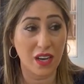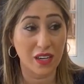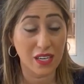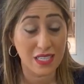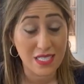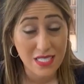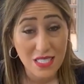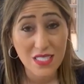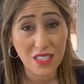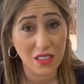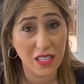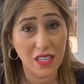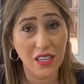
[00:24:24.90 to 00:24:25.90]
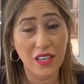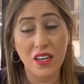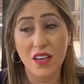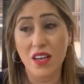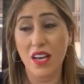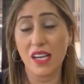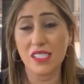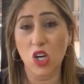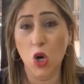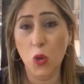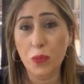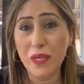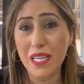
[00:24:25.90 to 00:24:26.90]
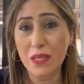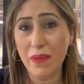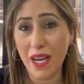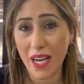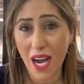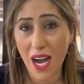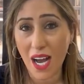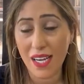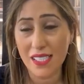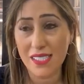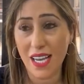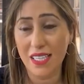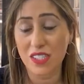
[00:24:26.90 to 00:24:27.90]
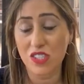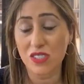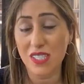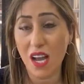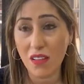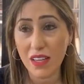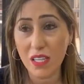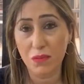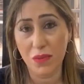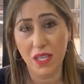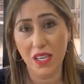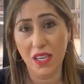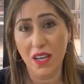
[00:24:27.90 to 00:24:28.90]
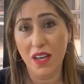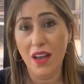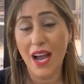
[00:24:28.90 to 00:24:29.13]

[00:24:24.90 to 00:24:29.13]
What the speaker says: consistently is opening my eyes and telling me